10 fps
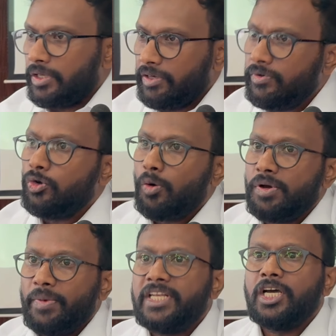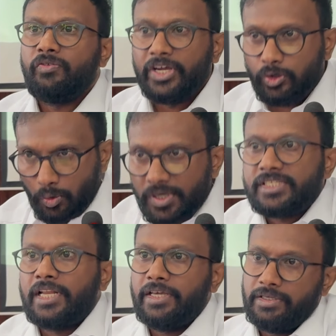Even normal, better avoid normal
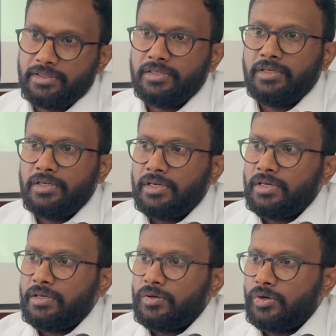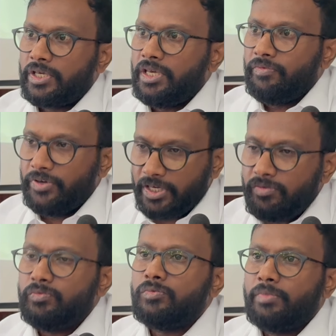saline. Okay, if you
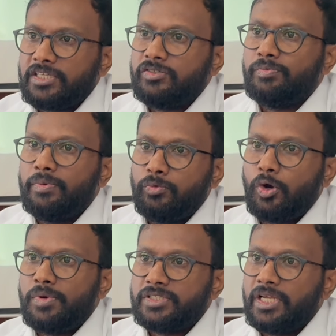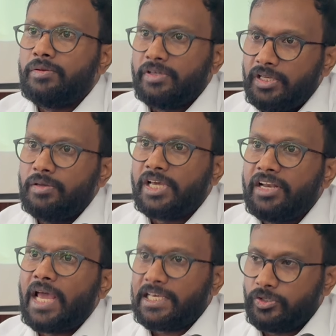give massive normal saline, it will
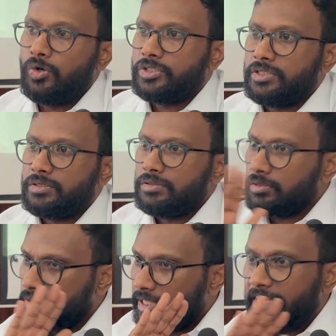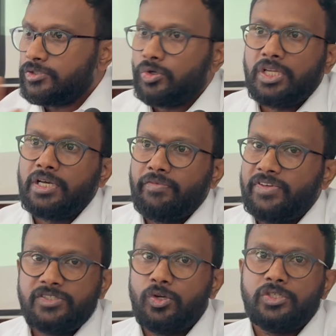get acidosis. That is not a
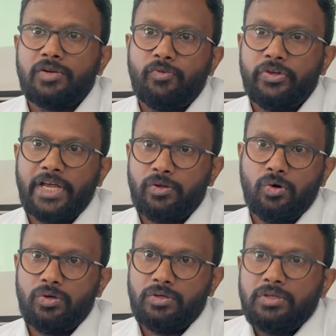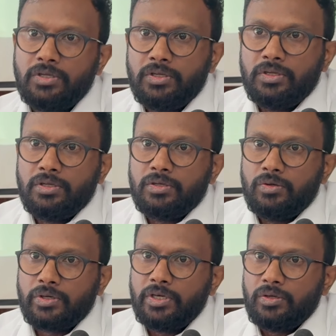physiological fluid at all.
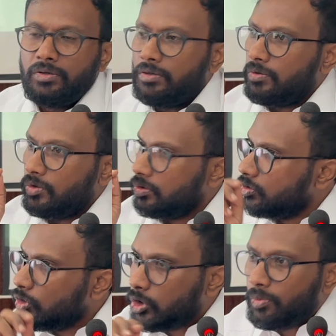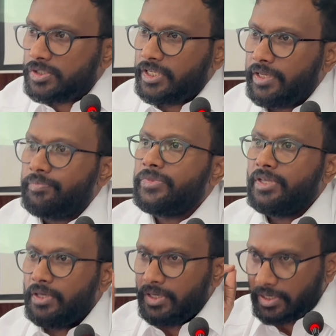Okay, no normal saline.
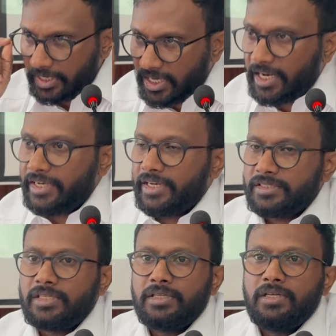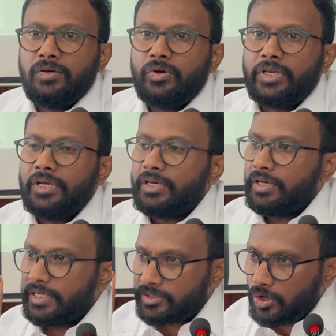Brincolatics. Okay,
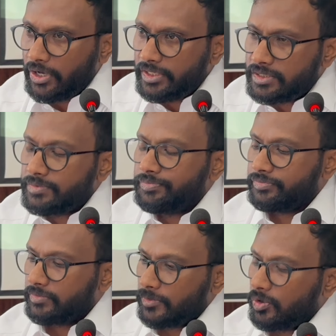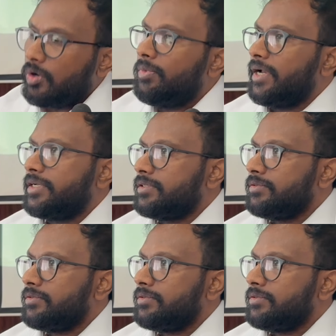crystallites or blood.